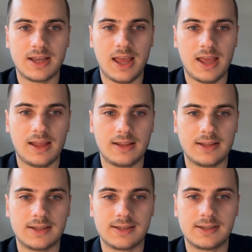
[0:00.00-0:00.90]

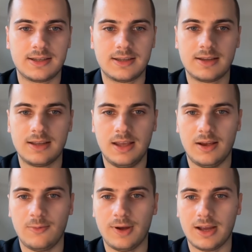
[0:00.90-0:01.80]
and
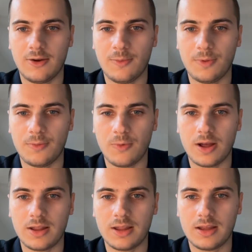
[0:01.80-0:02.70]
when I open
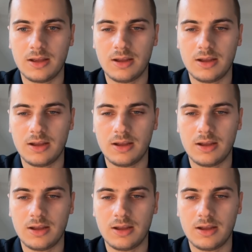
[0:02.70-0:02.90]
one,